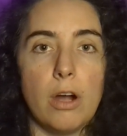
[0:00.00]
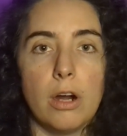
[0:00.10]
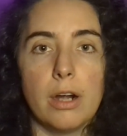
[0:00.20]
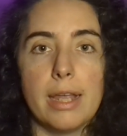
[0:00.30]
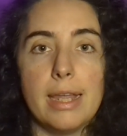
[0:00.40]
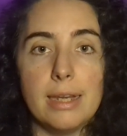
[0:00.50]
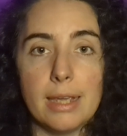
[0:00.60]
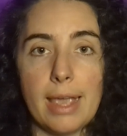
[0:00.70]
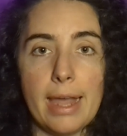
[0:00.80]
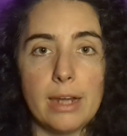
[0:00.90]
our
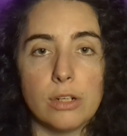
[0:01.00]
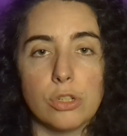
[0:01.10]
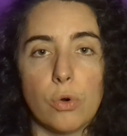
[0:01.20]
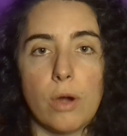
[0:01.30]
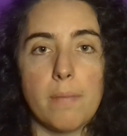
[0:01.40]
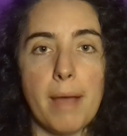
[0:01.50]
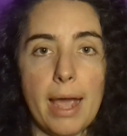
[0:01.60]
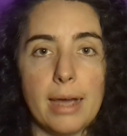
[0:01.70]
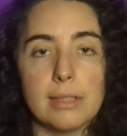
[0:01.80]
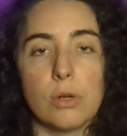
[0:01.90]
indicators or our
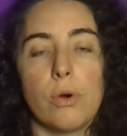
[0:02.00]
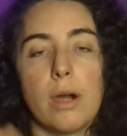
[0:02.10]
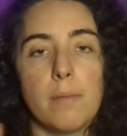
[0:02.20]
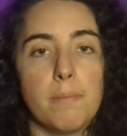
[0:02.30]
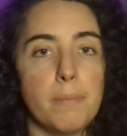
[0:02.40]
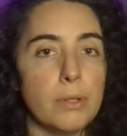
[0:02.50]
paths or our